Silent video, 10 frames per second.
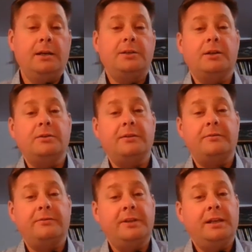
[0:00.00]

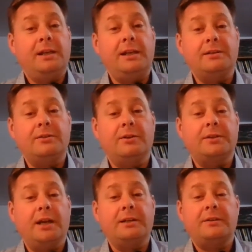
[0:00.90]
Joseph is not
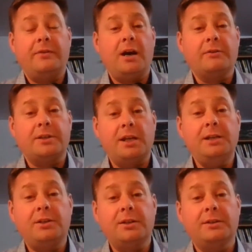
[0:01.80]
dead. As far as
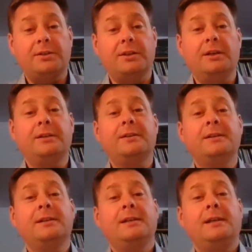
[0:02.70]
he's concerned,
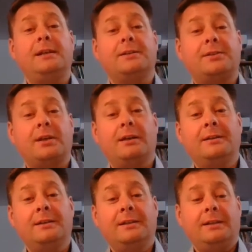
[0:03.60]
his son
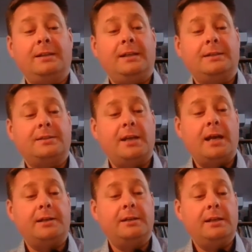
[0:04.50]
is
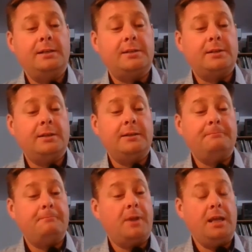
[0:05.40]
dead, and his
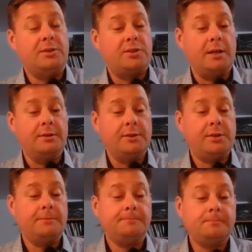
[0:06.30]
sons,